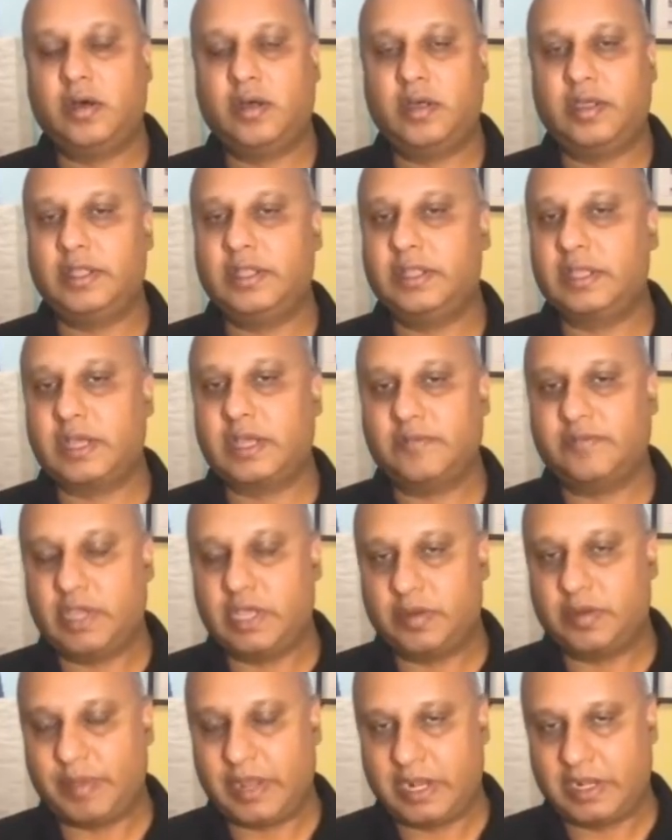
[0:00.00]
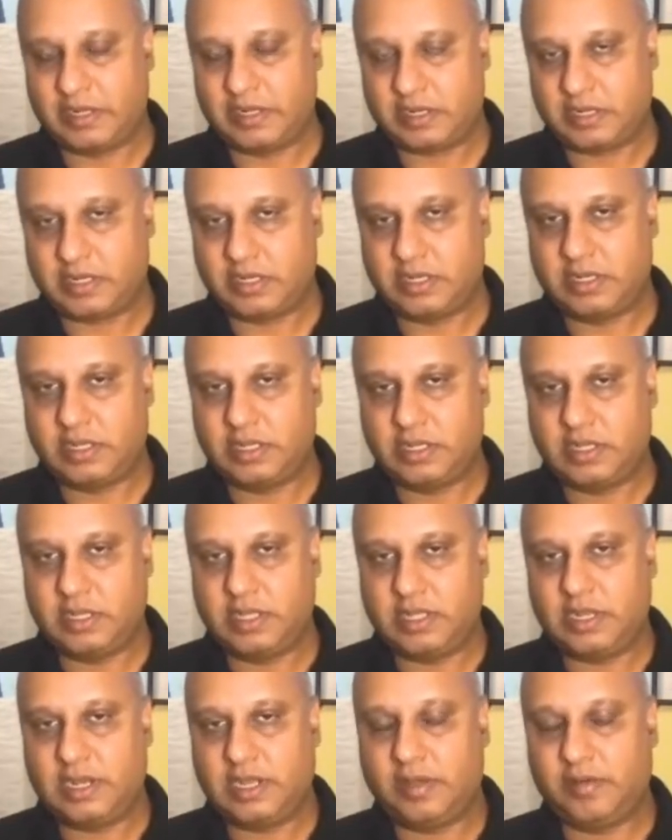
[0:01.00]
in the conveyor belt.
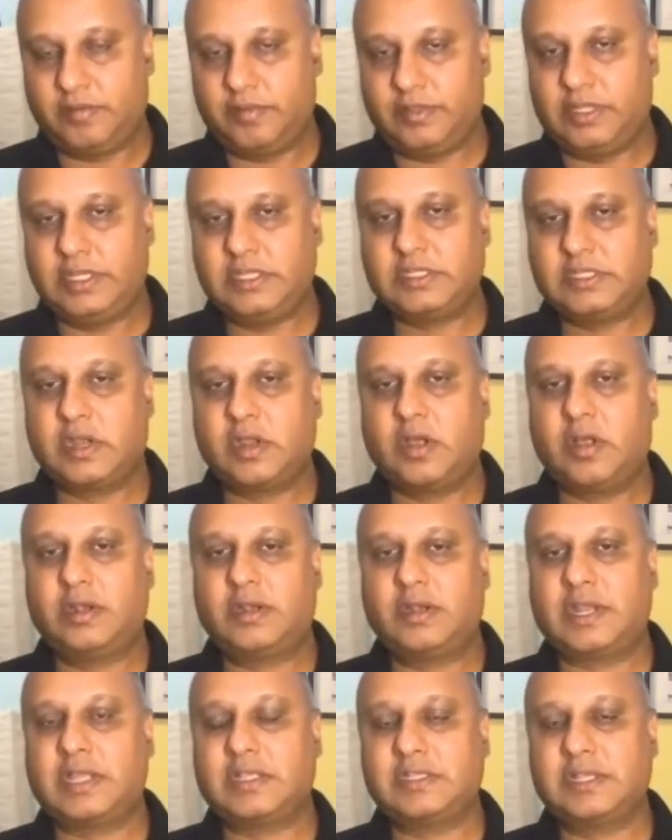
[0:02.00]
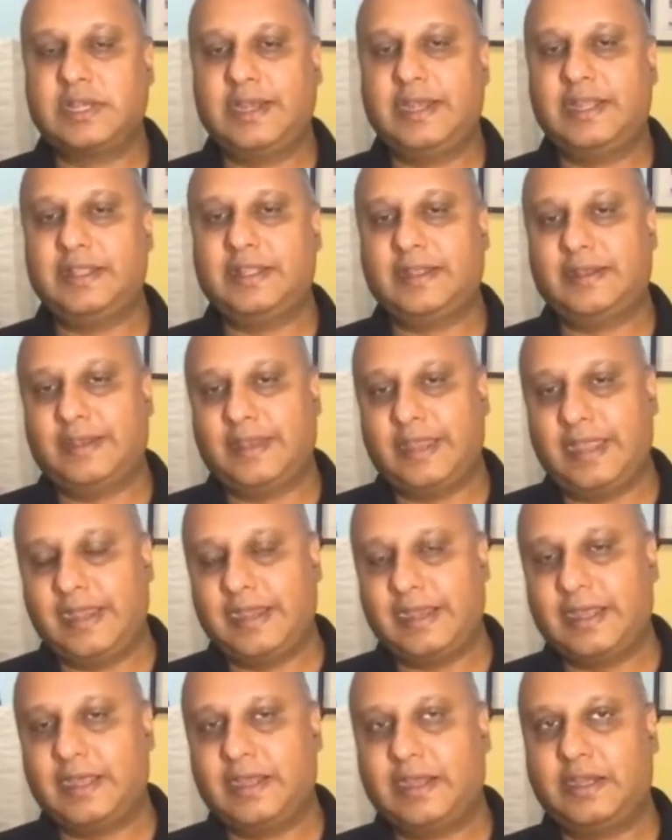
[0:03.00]
Now, these are all translating the
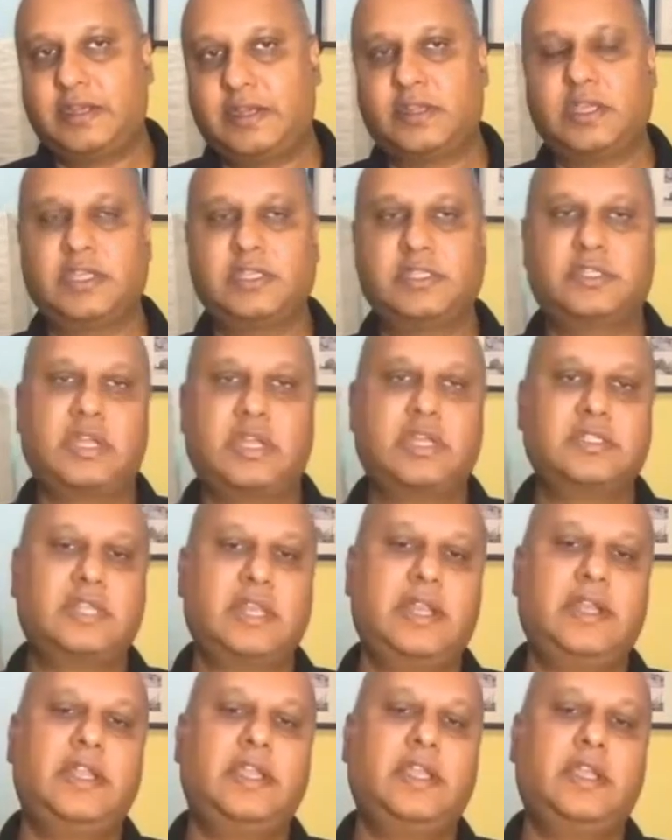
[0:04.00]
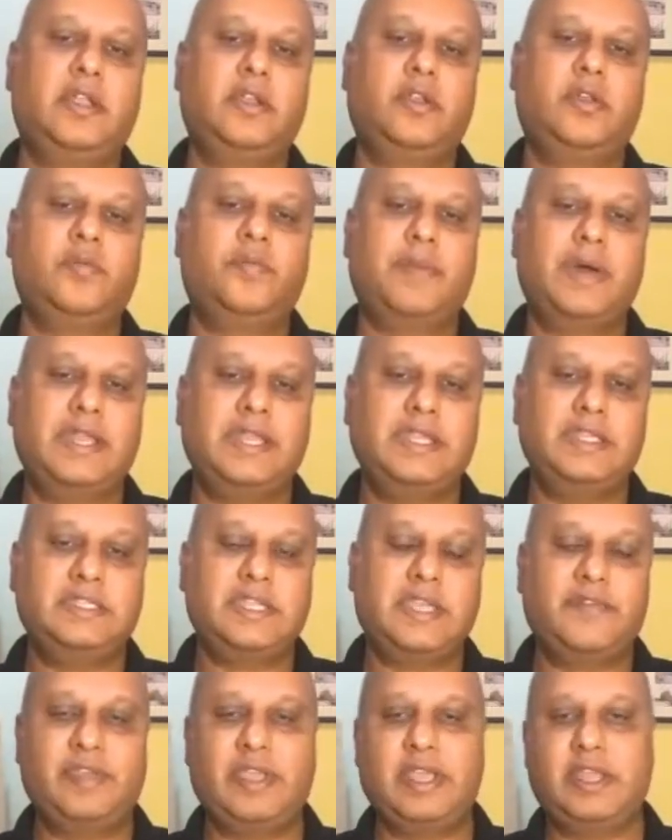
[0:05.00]
data, it is translating into money
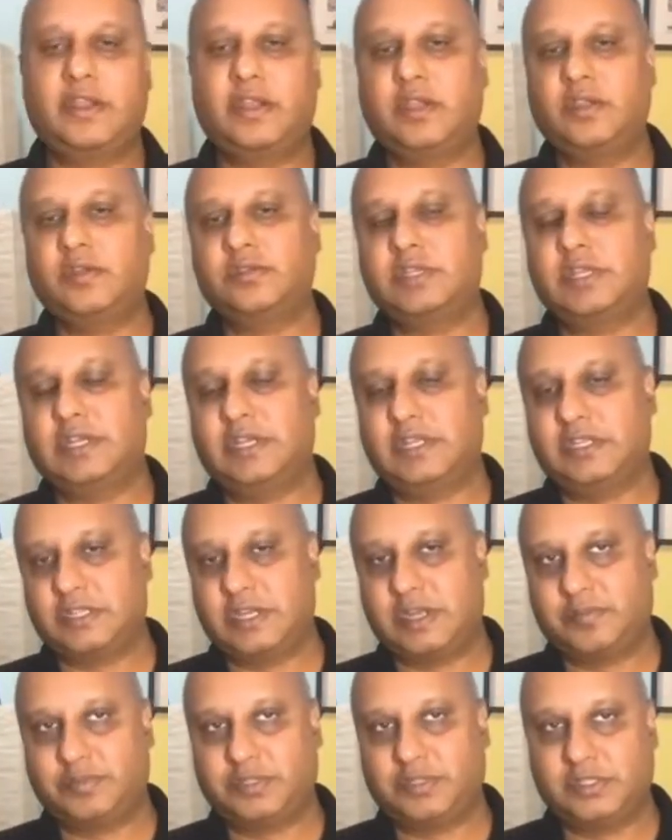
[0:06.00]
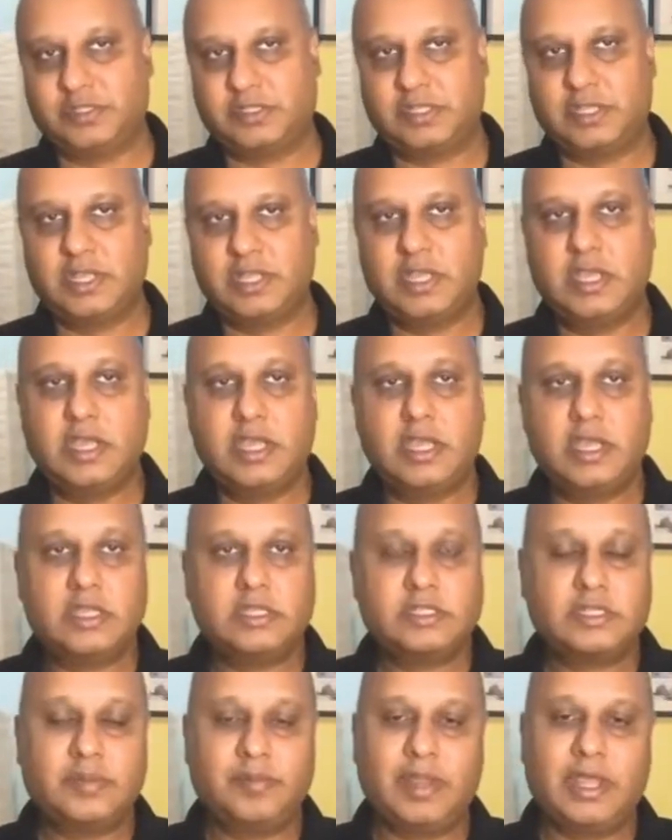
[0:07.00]
saving and reducing disruptions.
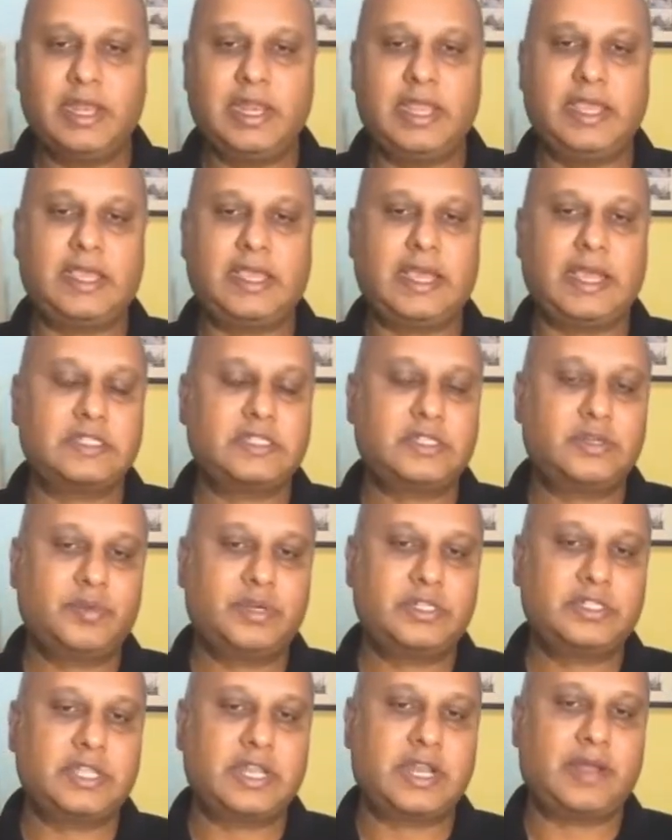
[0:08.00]
Similarly, customers are